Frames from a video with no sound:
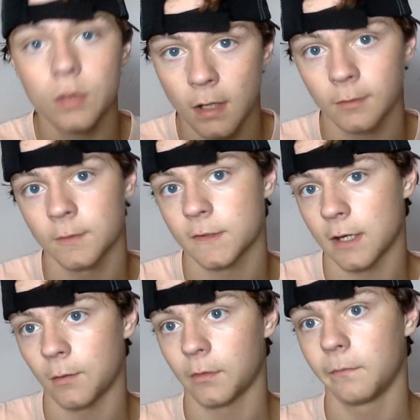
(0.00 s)
$2 an
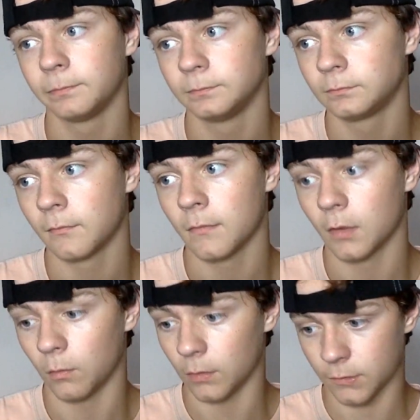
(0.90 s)
hour,
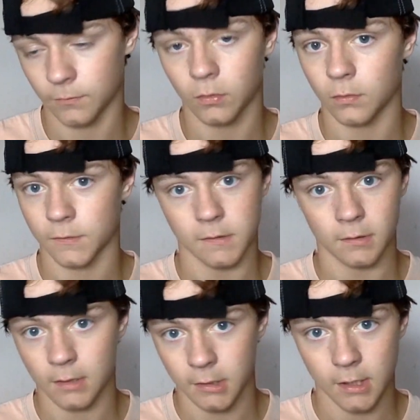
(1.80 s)
which of course the
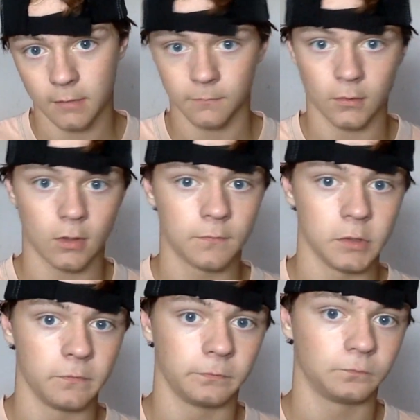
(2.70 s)
law got involved
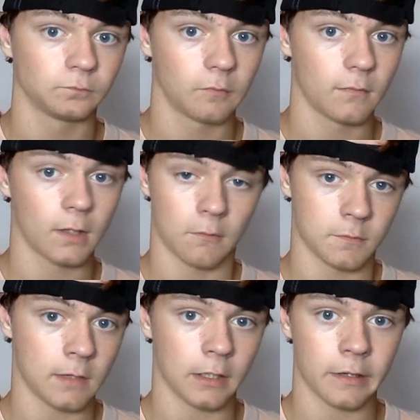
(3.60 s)
in. I was
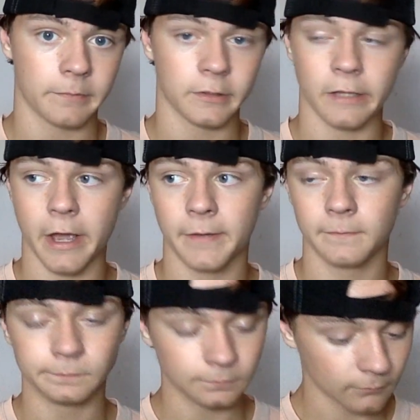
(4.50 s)
back up to $9.
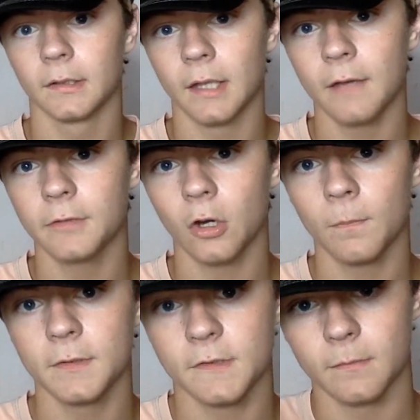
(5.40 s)
It left
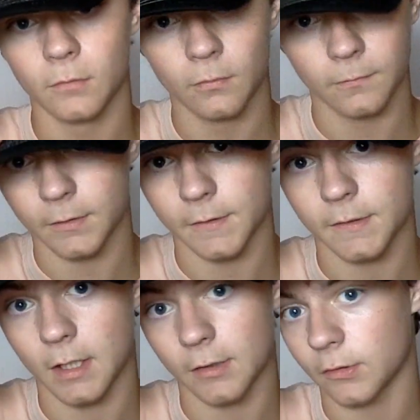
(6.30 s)
open some room for
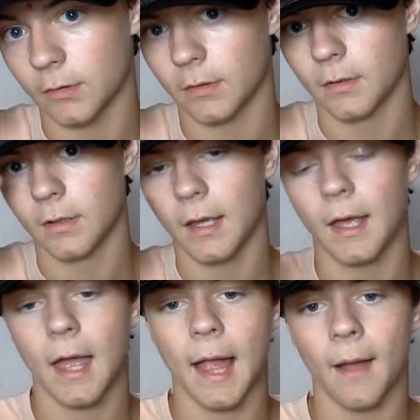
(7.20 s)
discussion.
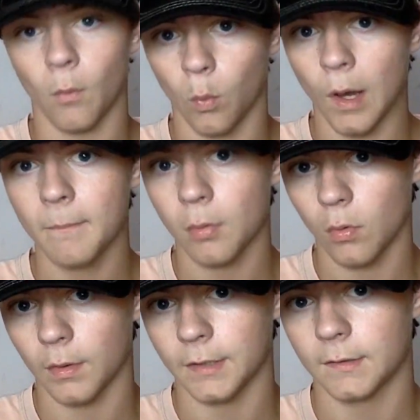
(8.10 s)
At what
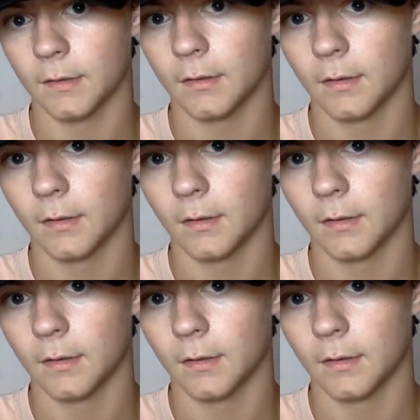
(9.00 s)
point